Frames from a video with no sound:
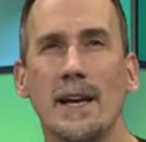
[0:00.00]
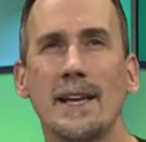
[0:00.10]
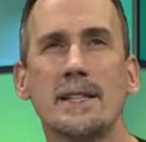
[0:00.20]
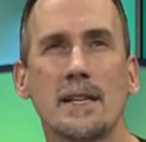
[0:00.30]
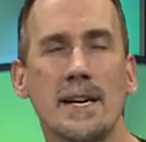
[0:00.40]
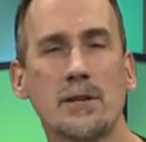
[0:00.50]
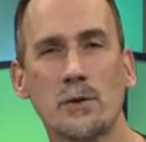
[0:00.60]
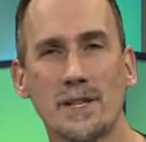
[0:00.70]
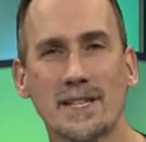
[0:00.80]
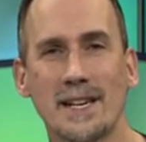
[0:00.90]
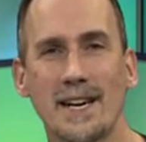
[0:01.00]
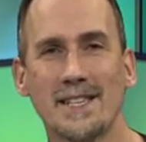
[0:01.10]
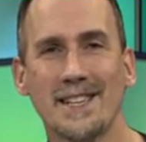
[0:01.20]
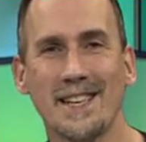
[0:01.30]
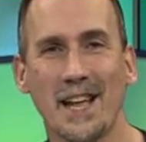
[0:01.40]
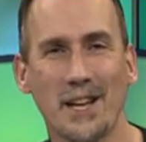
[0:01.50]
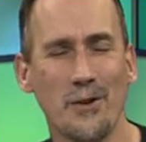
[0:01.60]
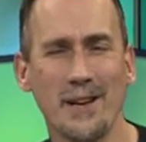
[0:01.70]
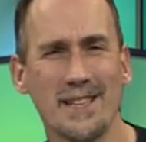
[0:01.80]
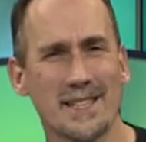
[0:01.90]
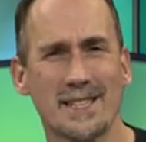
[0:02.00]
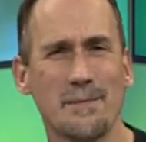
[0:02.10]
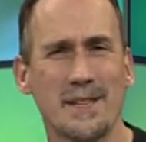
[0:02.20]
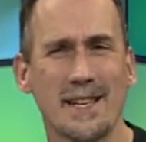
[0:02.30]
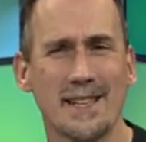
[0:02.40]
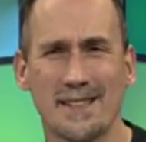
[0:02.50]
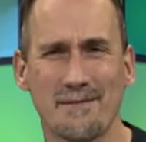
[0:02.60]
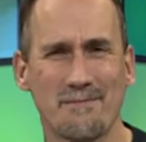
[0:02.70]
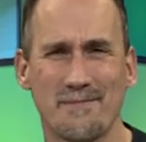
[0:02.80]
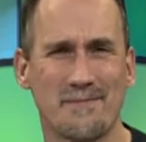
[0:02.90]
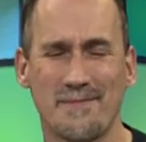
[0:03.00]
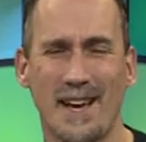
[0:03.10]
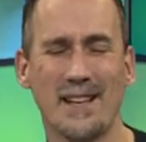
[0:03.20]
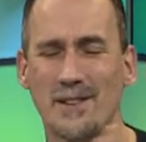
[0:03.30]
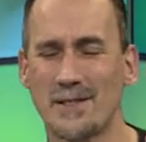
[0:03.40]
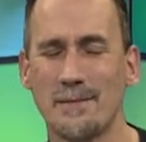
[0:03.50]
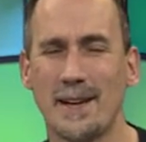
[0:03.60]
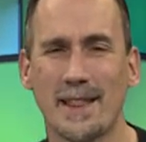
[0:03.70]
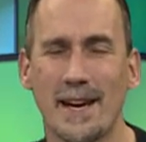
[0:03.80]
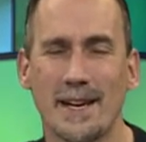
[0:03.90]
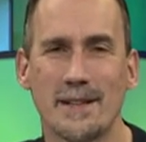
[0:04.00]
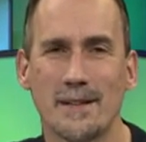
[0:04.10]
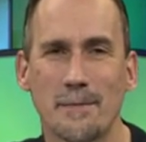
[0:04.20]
intellectual discussion and, and going into something I don't know something like that.